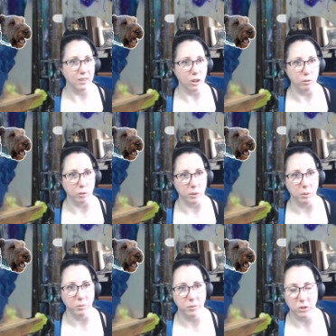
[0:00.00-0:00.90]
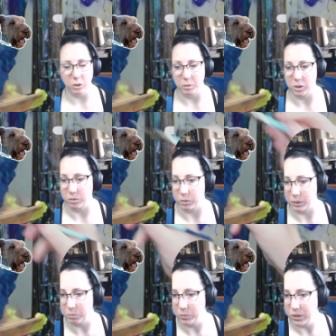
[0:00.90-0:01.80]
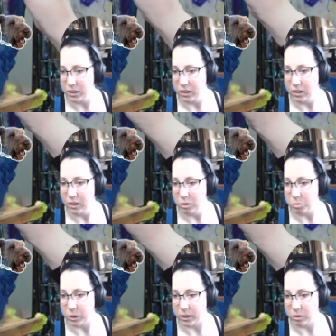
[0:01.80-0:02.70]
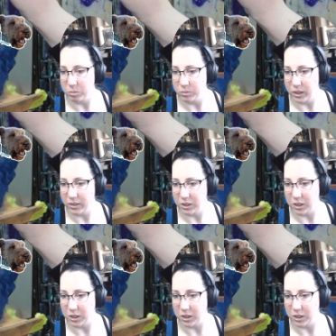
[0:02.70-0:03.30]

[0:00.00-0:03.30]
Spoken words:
Overwhelmed. So much overwhelmed. But I think